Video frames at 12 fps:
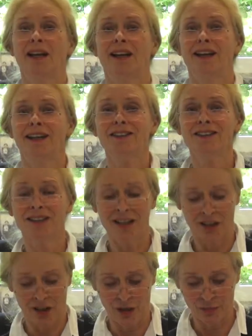Let's
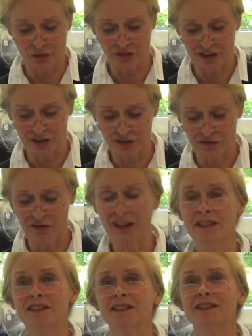hear Professor
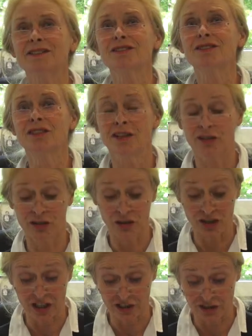Faltin's
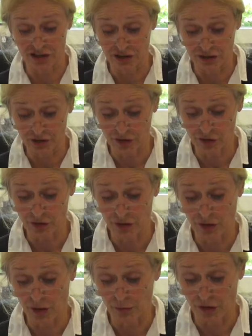suggestions
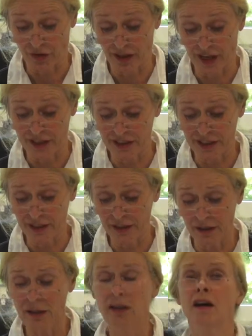about the idea